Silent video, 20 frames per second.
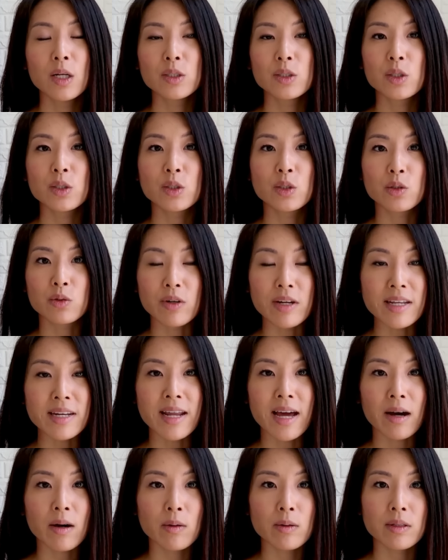to screen
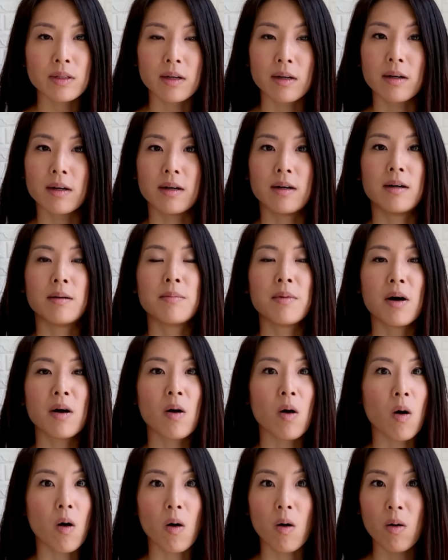out
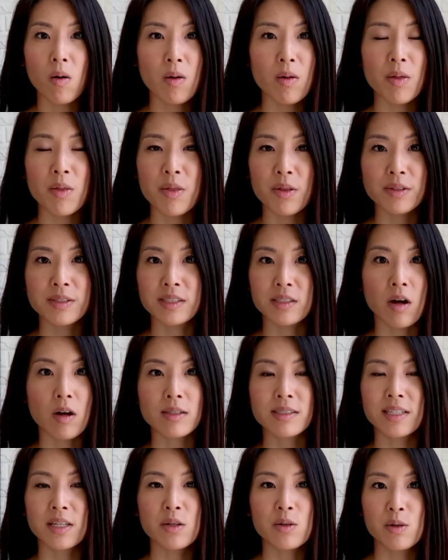among all the
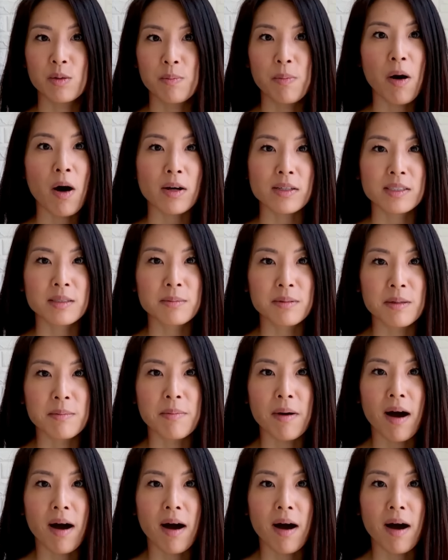stocks that you could possibly